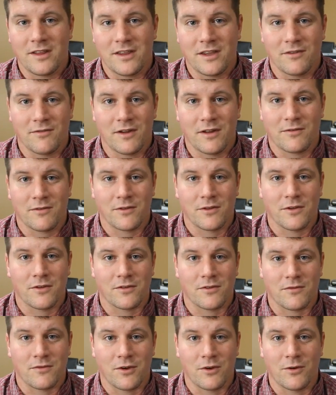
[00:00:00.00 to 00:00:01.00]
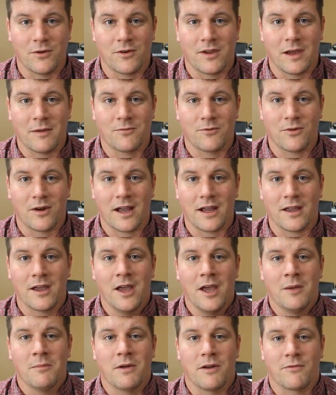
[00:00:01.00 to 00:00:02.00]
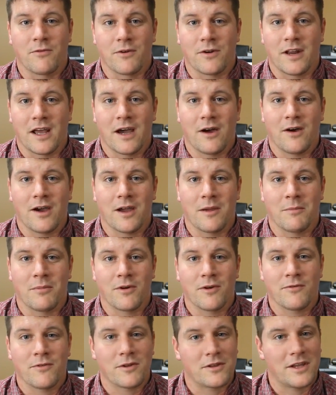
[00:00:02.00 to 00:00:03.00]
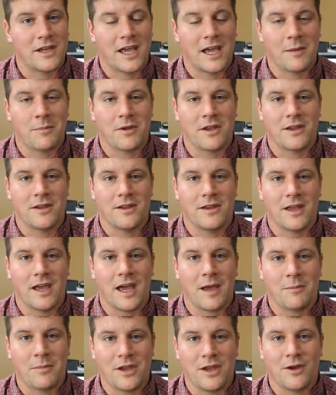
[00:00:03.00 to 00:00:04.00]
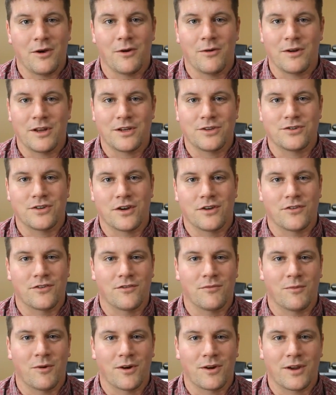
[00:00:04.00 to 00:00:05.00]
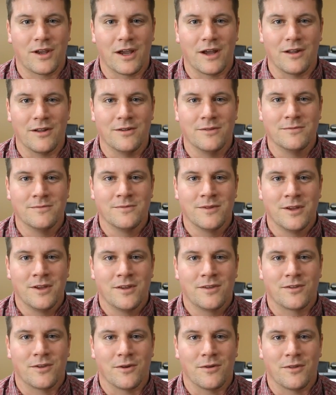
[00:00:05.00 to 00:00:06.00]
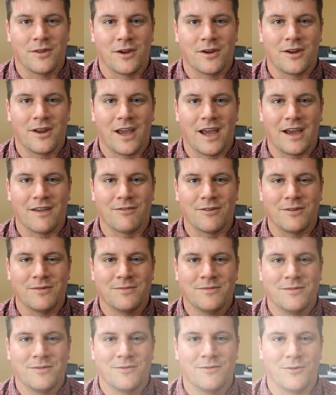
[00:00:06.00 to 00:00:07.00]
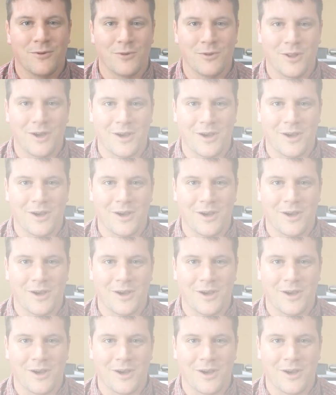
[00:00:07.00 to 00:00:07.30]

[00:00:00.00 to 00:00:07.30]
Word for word: the event for those of you who kept track. But for now, I am perfectly happy owning shares of Markel. So there you have it. Fool